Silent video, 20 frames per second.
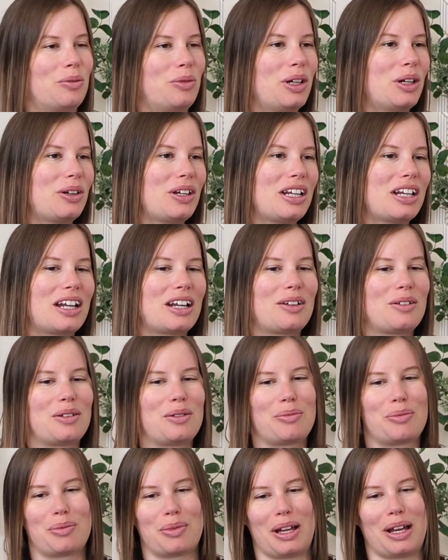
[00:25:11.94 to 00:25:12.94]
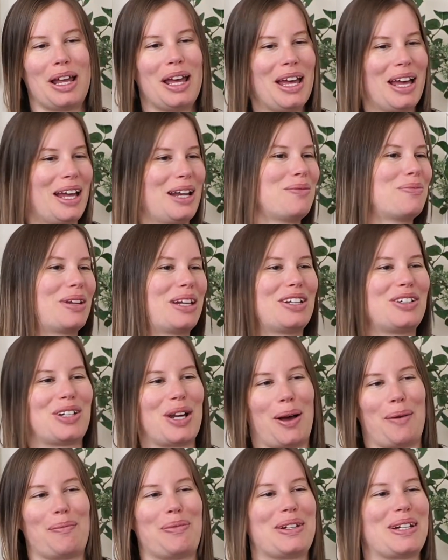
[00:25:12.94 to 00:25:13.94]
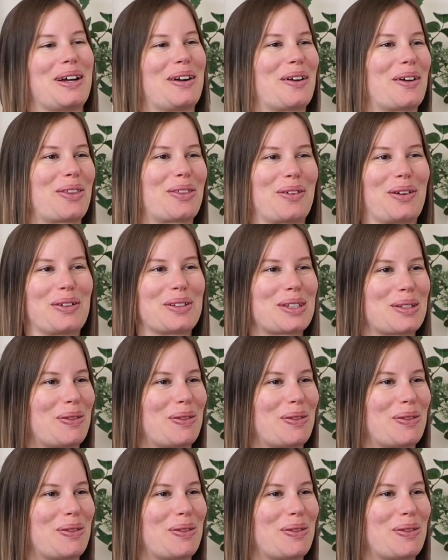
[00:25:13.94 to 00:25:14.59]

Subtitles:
We don't need anybody jumping down our throats